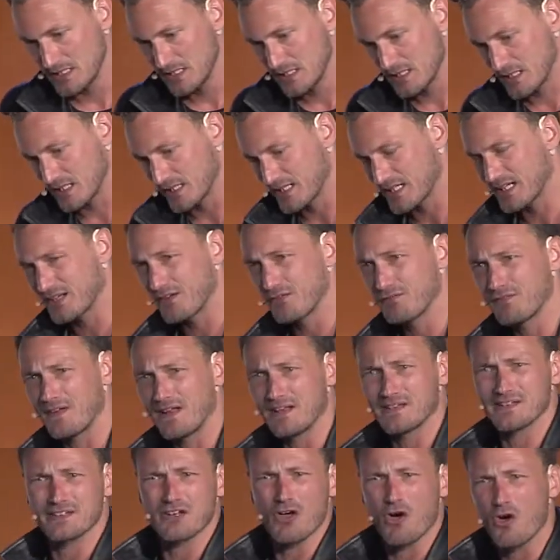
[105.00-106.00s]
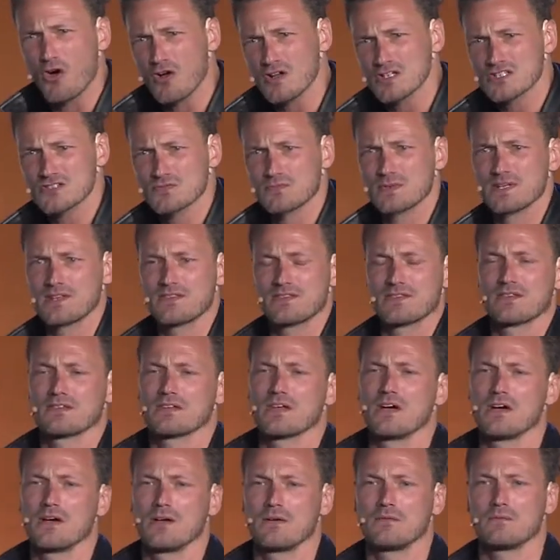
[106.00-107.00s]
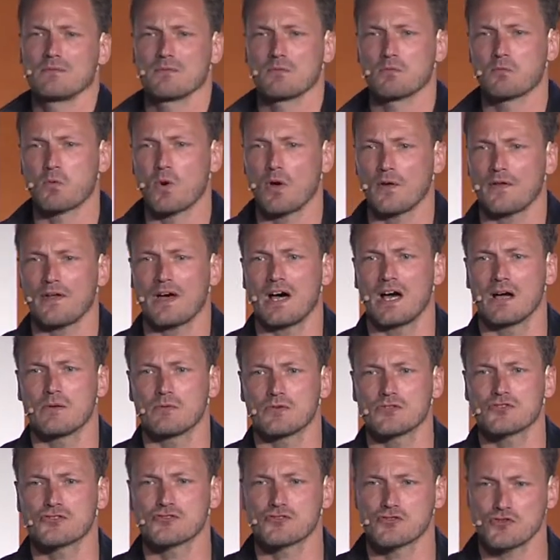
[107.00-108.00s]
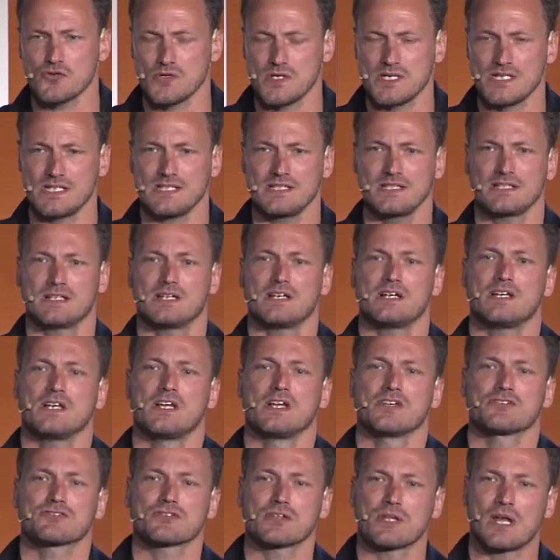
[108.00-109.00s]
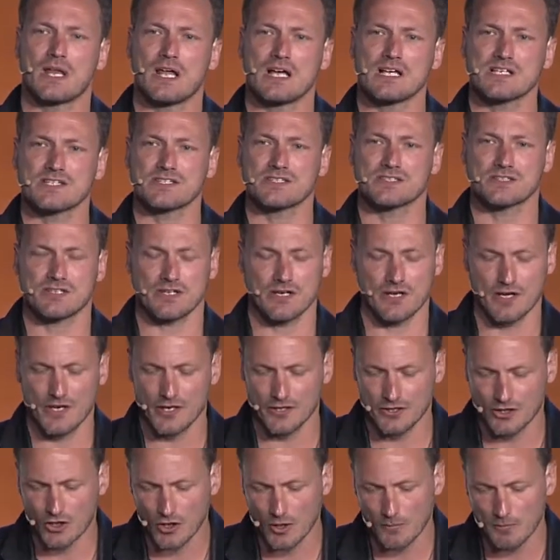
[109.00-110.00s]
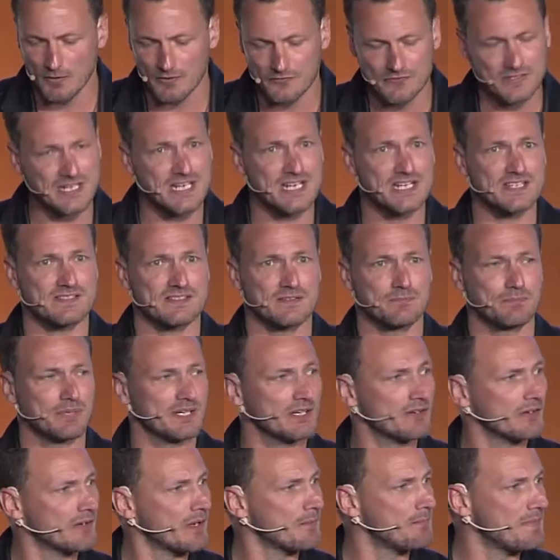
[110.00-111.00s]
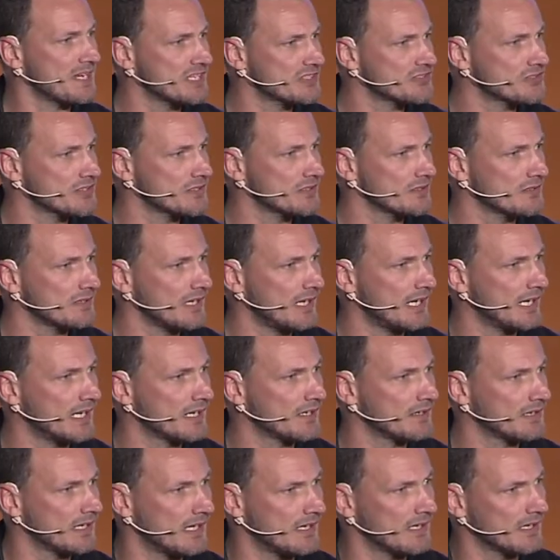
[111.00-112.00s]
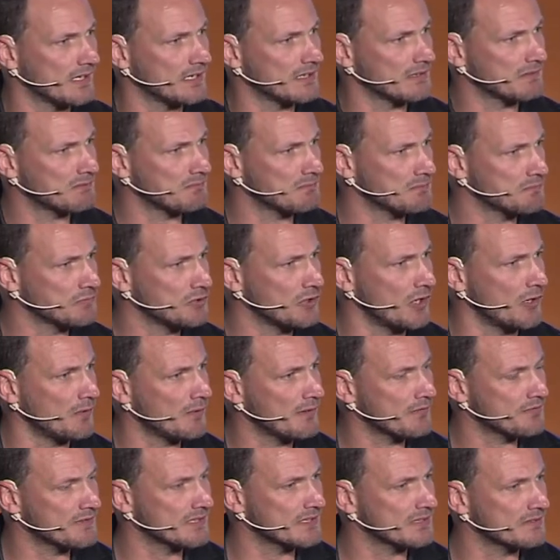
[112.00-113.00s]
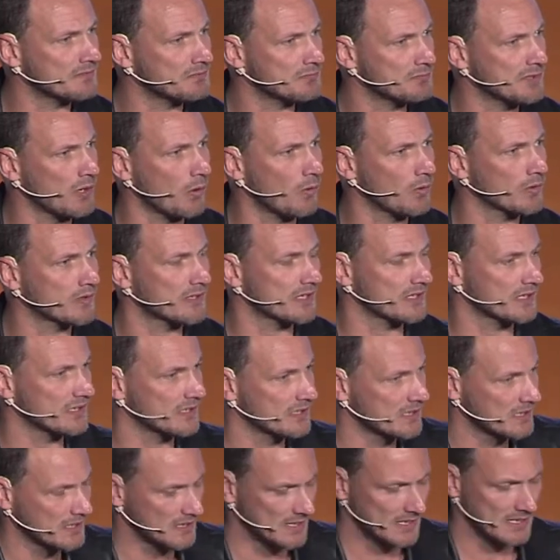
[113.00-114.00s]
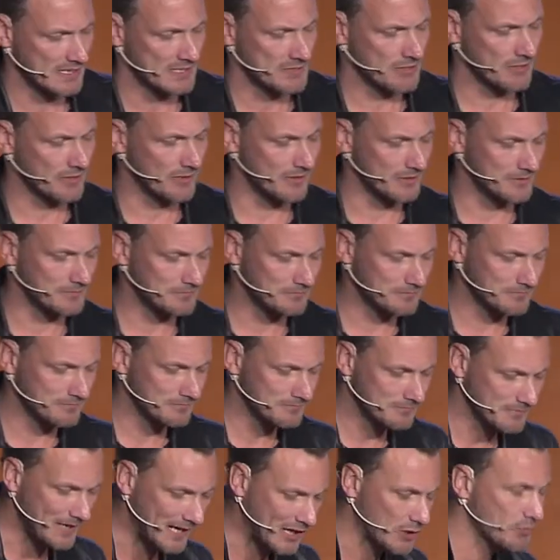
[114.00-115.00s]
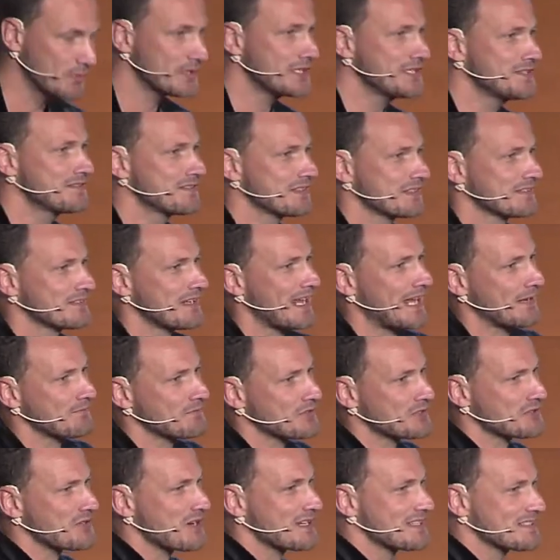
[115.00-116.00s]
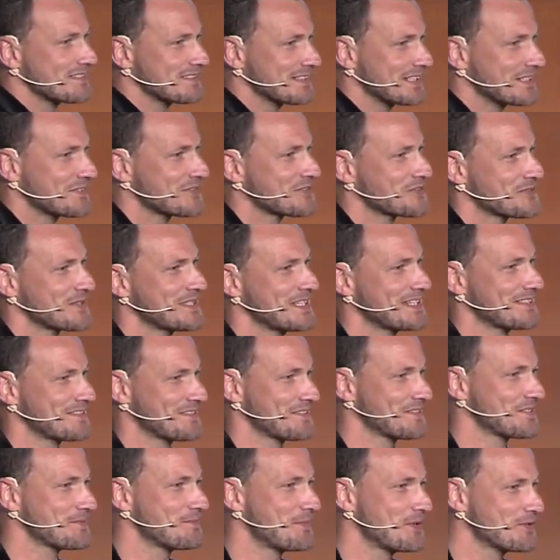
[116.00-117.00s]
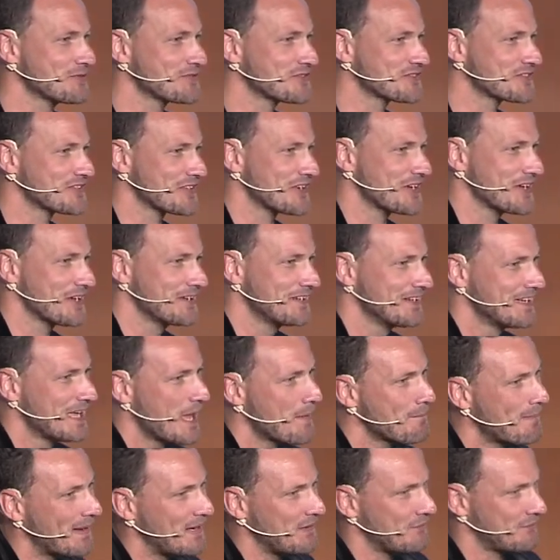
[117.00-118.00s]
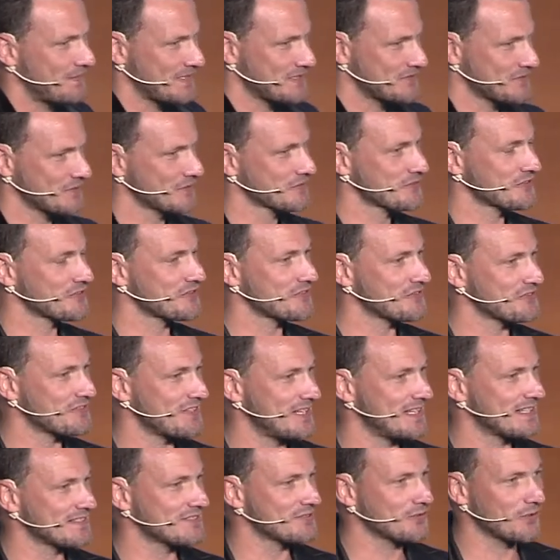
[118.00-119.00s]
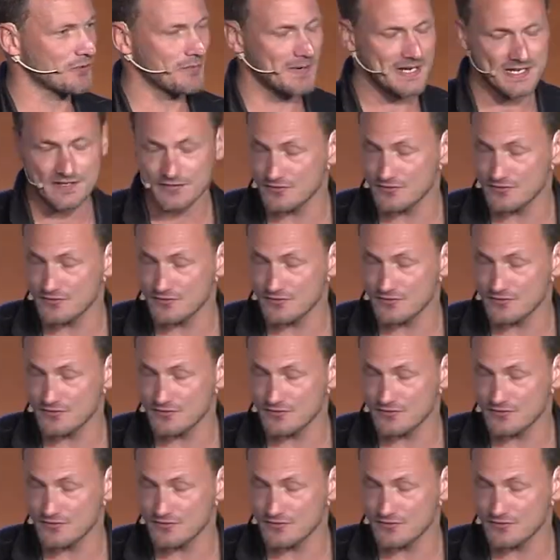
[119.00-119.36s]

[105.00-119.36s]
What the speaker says: I kind of felt at odds with what I was doing. So the last couple of years I've been on a mission, and you know, I think we all can agree that the advertising industry isn't the most beneficial to society always,